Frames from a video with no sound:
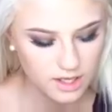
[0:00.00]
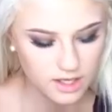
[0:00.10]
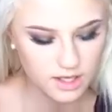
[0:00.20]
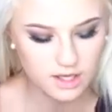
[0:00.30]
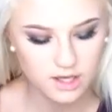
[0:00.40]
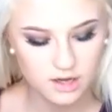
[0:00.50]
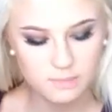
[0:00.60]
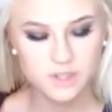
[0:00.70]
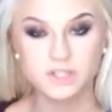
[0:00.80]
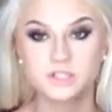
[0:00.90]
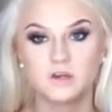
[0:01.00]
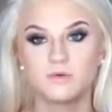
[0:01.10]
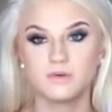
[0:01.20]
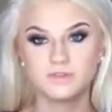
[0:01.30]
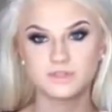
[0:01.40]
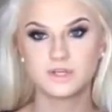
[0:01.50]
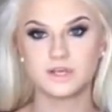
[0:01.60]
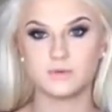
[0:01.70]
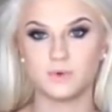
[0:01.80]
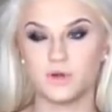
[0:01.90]
And I'm going to start with
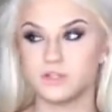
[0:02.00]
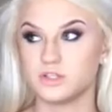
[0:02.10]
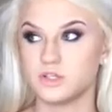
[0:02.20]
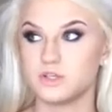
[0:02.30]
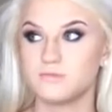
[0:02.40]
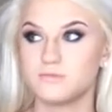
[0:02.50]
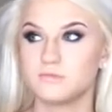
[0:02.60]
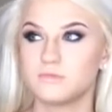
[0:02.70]
Sunny Bronzer.